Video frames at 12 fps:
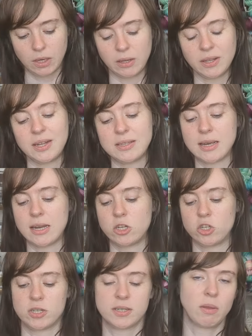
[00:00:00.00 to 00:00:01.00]
And on the inside,
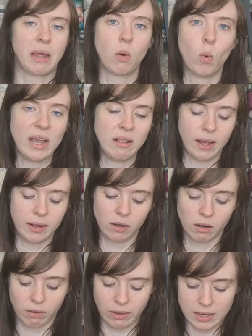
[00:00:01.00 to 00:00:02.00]
it's just like a white
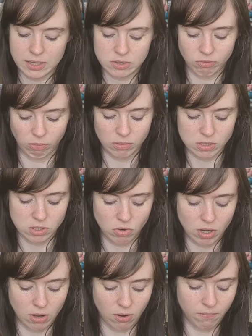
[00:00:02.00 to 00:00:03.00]
liner glazed from the
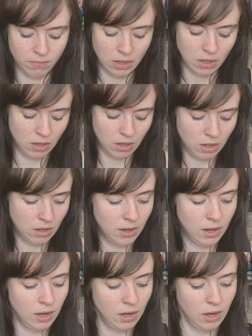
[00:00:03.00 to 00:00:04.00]
studio.
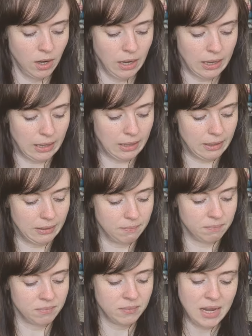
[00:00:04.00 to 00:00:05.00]

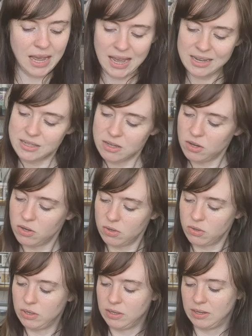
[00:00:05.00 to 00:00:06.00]
Yeah,
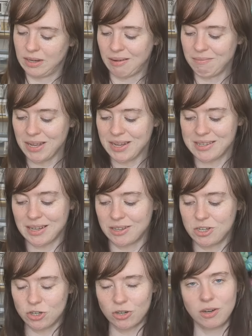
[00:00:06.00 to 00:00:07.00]
so I'm not
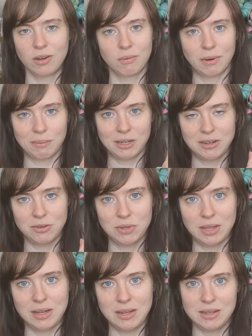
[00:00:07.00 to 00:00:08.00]
exactly sure what I'm going to do
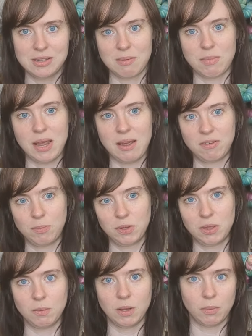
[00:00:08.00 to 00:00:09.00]
with these. I might have to
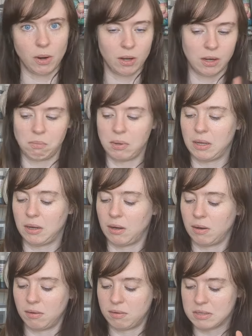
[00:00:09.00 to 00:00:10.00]
put them in the bargain
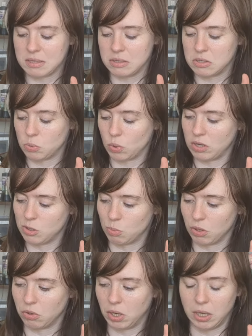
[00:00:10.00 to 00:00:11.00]
bin since one is
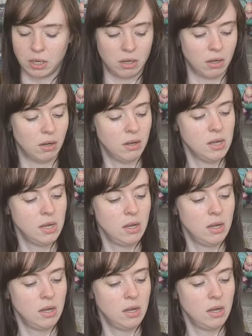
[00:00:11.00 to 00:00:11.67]
broken.